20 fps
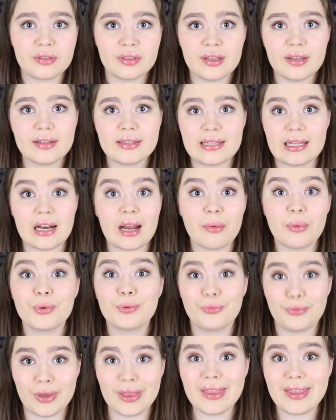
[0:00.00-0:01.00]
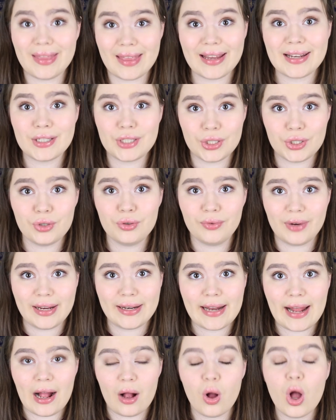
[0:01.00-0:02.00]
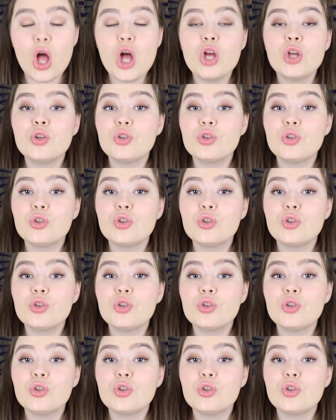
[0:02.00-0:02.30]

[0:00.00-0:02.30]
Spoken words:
things that I would really like to do right now.